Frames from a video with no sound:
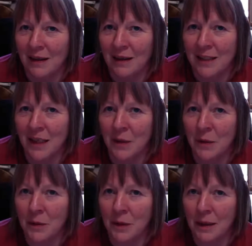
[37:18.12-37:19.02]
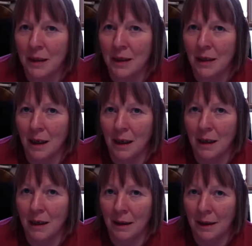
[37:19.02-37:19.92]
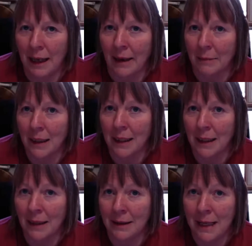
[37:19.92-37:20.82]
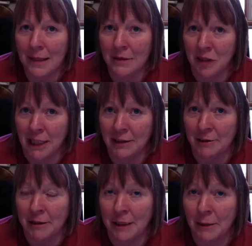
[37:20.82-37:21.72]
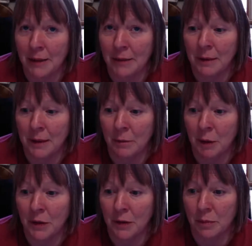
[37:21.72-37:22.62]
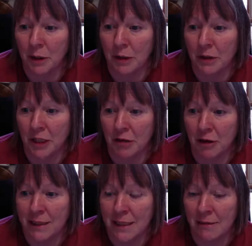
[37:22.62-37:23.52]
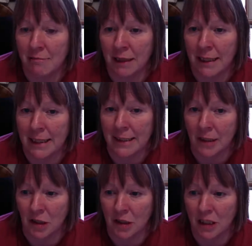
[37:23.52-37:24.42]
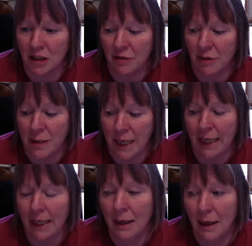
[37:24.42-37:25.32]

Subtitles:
So, yeah, at the end of January, when the Pluto transit really started for me,